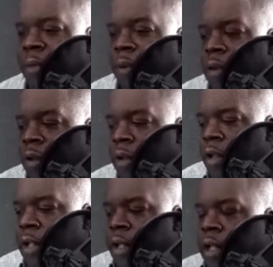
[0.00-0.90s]
typical.
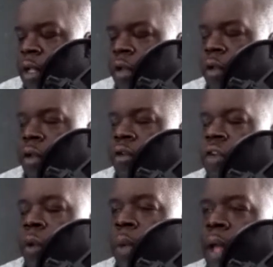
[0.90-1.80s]
but go on.
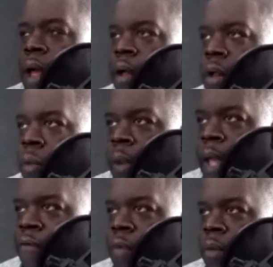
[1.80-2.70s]
So what happens have, when you buy
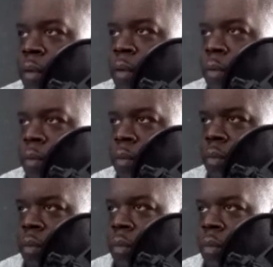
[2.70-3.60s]
have, it for the phone?
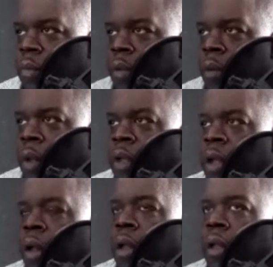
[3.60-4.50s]
What are you getting, the magazine
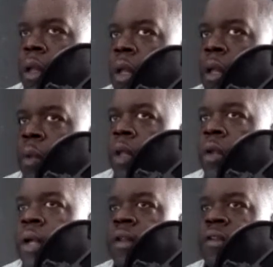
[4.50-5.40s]
well, or individual pictures? Well,
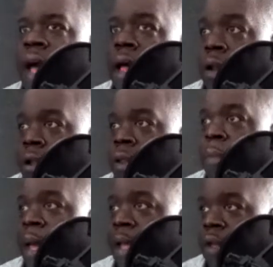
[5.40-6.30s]
you can download
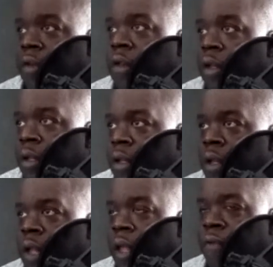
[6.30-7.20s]
the magazine
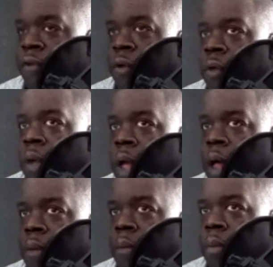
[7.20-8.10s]
if you
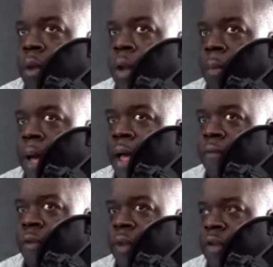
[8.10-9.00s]
um, you know buy
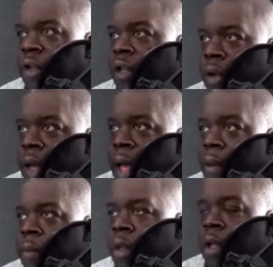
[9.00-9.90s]
it from the Zinio
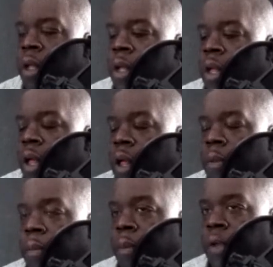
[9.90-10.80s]
app,
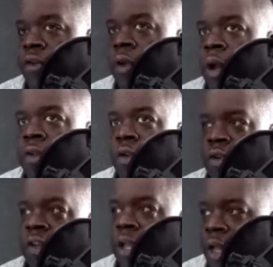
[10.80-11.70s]
um, but you can also
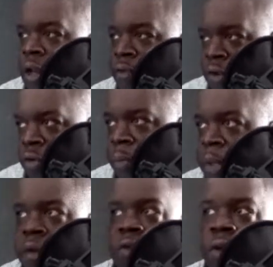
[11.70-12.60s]
just get individual
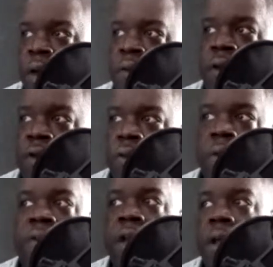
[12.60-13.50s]
pictures or
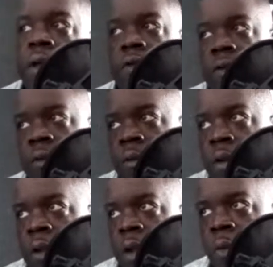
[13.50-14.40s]
individual videos.
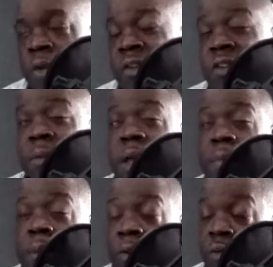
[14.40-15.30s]
Right. Which used to be a,
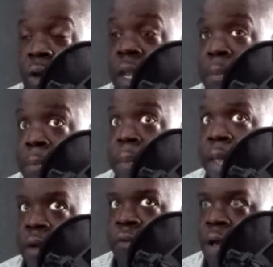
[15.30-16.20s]
a really
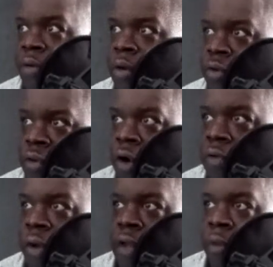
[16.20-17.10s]
big revenue
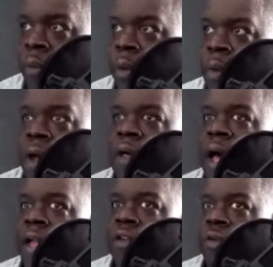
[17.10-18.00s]
source for us when we were on the
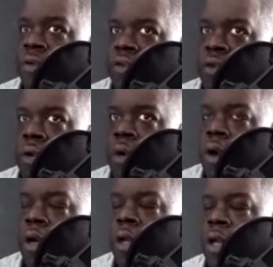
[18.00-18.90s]
iTunes
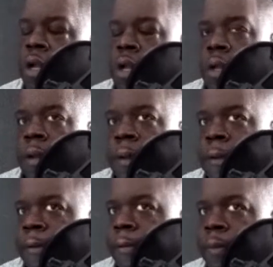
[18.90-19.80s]
store.
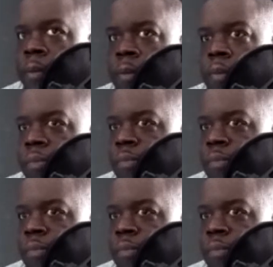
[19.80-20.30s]
Um,